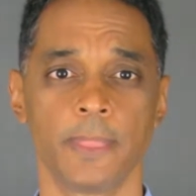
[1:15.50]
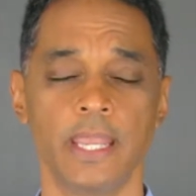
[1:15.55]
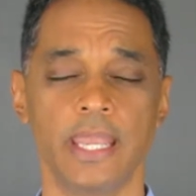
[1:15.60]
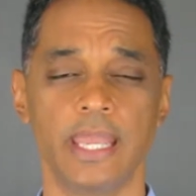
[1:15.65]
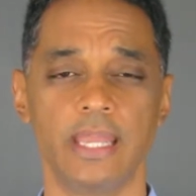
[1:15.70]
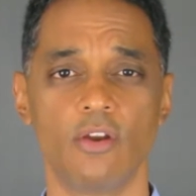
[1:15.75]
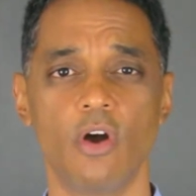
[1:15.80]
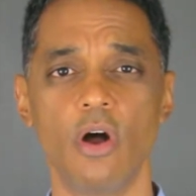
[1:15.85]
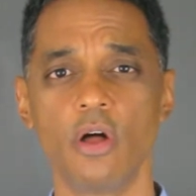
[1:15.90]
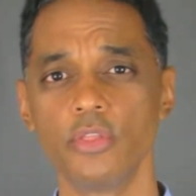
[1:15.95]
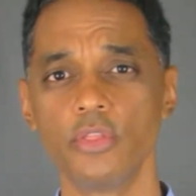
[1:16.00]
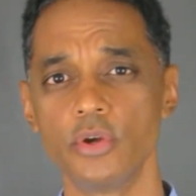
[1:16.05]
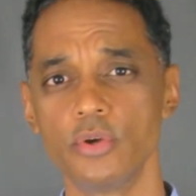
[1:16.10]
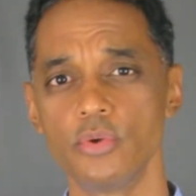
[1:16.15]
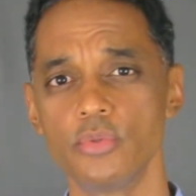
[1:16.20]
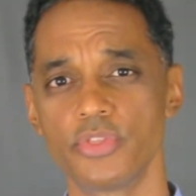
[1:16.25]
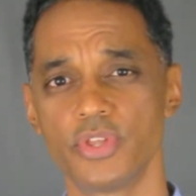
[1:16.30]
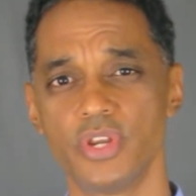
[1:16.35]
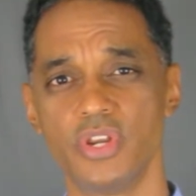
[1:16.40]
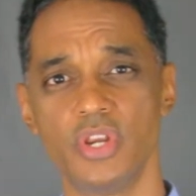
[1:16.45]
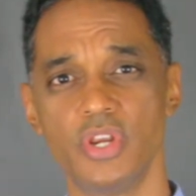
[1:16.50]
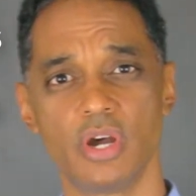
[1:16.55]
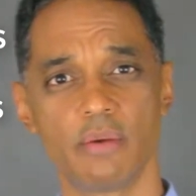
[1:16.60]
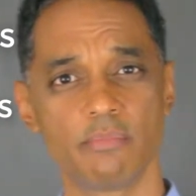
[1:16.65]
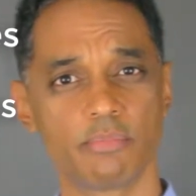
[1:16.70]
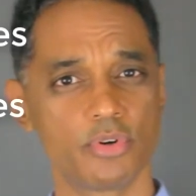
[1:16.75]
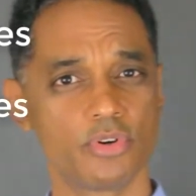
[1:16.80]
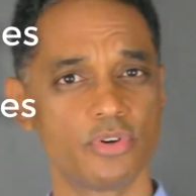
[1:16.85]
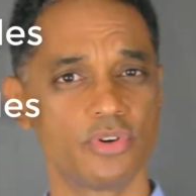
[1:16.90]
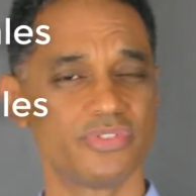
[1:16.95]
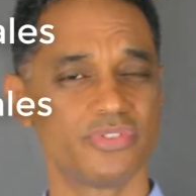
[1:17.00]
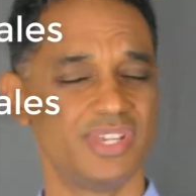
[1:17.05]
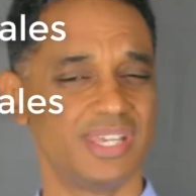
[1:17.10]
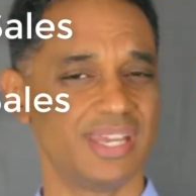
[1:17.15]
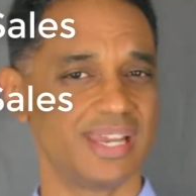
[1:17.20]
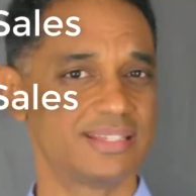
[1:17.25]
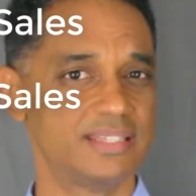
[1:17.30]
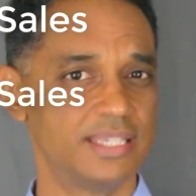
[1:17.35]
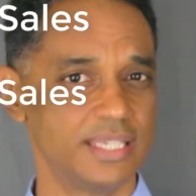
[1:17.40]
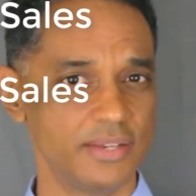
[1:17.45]
And although the
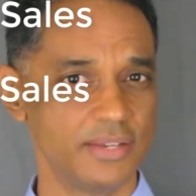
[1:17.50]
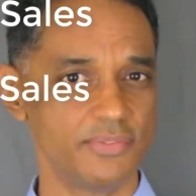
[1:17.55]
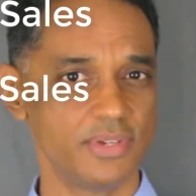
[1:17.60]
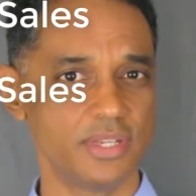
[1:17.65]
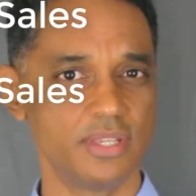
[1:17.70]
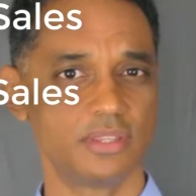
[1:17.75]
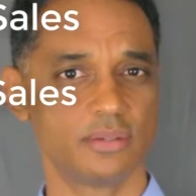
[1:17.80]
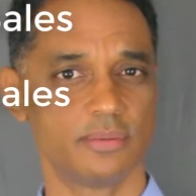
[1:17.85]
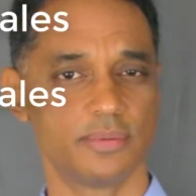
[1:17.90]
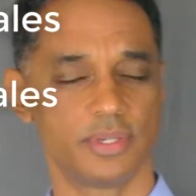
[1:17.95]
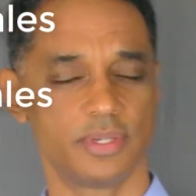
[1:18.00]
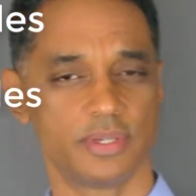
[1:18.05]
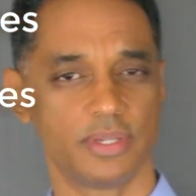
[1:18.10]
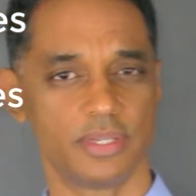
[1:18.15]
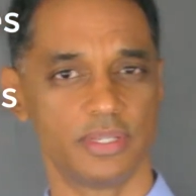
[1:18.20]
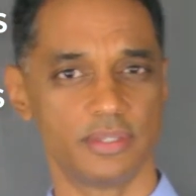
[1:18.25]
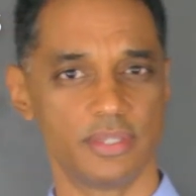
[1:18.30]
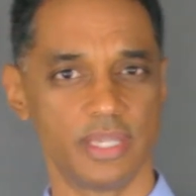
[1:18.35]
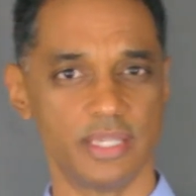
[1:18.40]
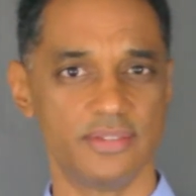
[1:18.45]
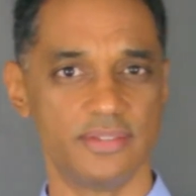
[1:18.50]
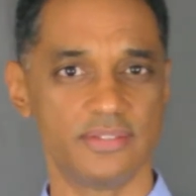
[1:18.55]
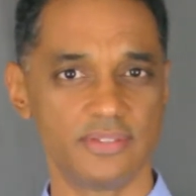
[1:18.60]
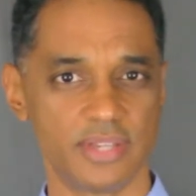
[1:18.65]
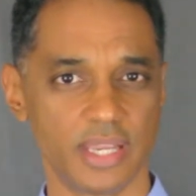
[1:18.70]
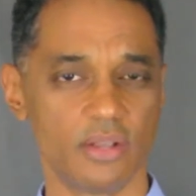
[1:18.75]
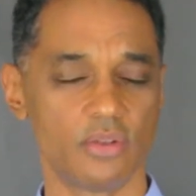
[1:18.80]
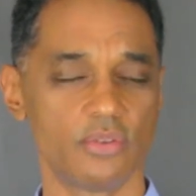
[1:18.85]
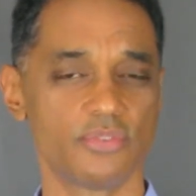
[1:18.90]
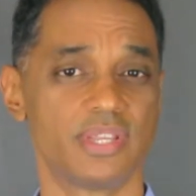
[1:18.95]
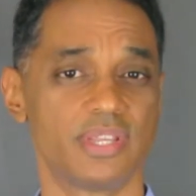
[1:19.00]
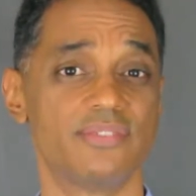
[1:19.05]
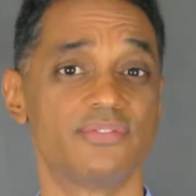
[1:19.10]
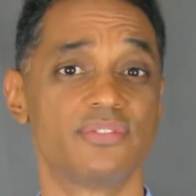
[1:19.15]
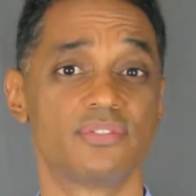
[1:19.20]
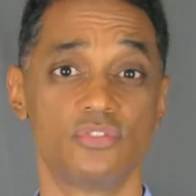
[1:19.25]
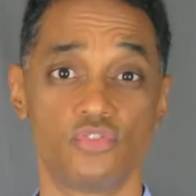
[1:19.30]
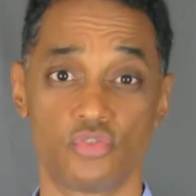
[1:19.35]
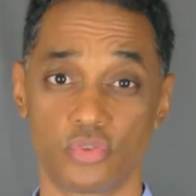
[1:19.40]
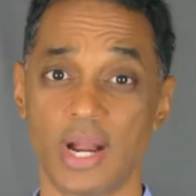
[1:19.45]
activity in sales
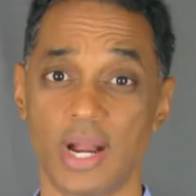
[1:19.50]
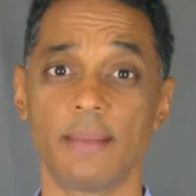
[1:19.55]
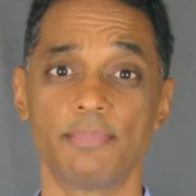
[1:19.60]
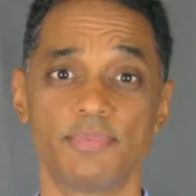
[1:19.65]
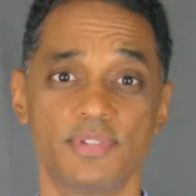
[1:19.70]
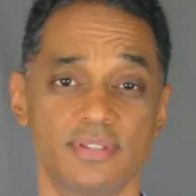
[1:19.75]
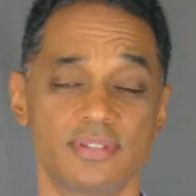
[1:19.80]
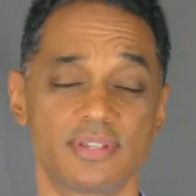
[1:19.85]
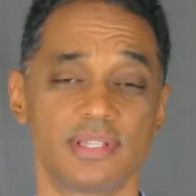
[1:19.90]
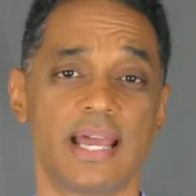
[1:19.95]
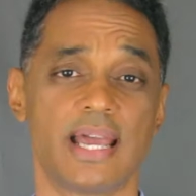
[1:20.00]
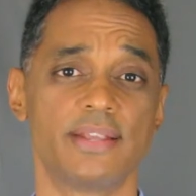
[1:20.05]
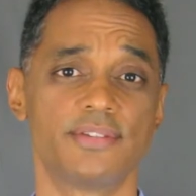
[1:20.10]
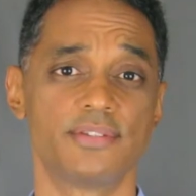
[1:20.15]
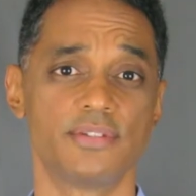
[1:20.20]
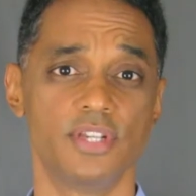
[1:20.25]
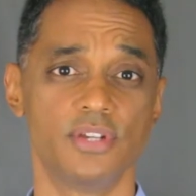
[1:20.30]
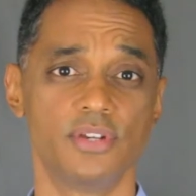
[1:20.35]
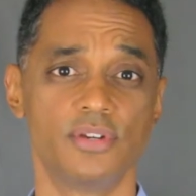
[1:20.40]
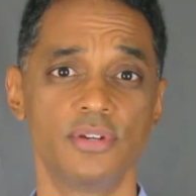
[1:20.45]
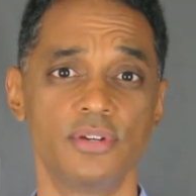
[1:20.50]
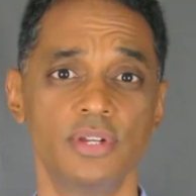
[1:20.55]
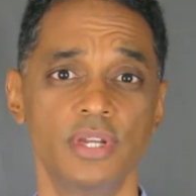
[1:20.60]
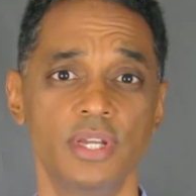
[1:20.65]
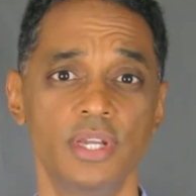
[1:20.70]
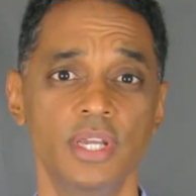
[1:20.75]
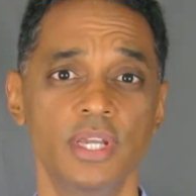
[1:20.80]
has dropped since last year,